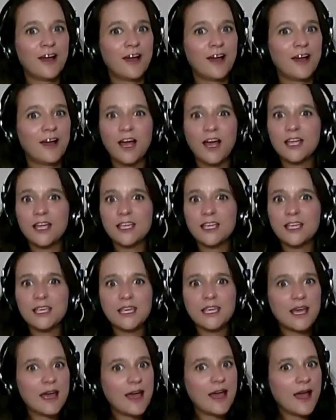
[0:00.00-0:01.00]

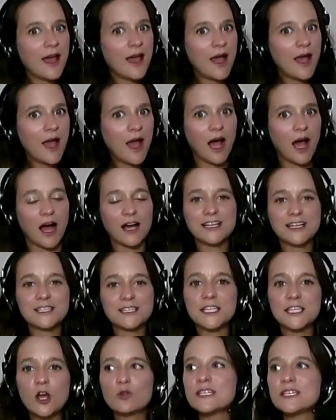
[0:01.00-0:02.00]
Yeah,
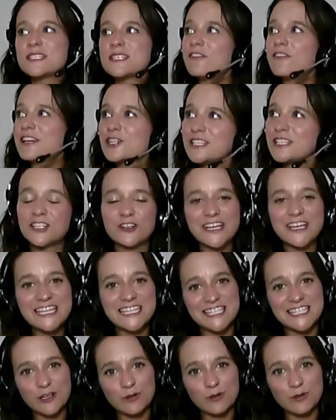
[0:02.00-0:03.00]
that's the only
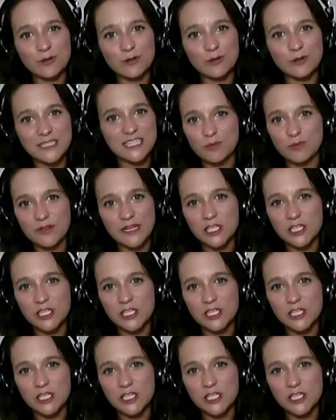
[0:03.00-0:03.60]
salvation that there is,